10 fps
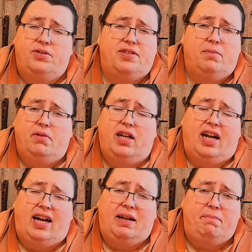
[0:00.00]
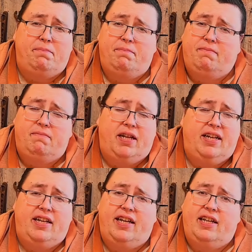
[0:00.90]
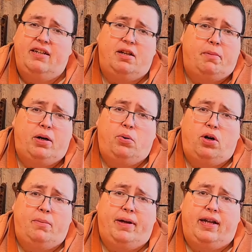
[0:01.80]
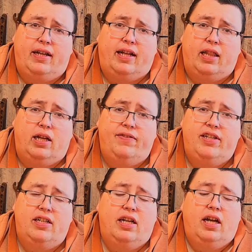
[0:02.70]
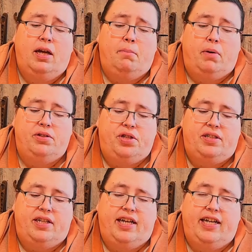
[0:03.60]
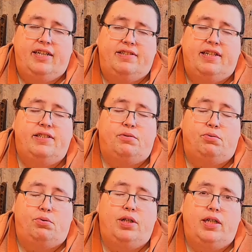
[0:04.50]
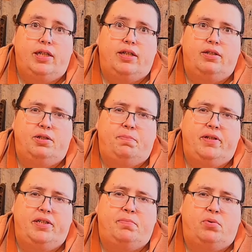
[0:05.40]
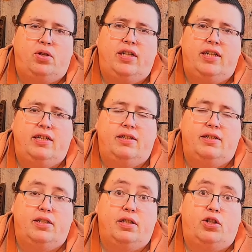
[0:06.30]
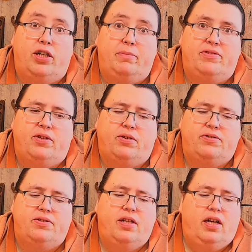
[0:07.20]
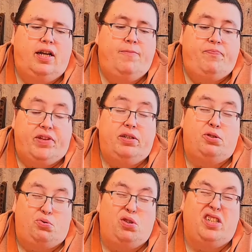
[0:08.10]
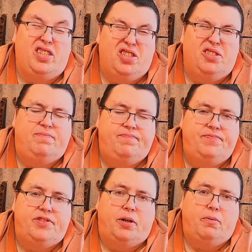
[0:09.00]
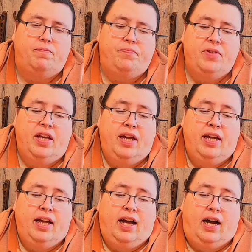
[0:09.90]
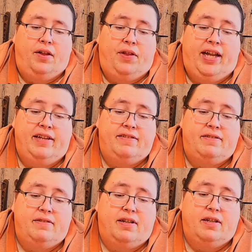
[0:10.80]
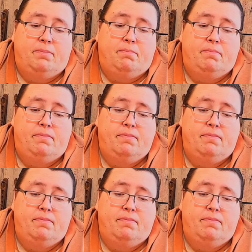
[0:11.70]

just something I tend to get no matter where I'm at. I love it. But JT Hannah's has a really good Spanish Maria, the good cream sauce. It's just really good. So that is, I'm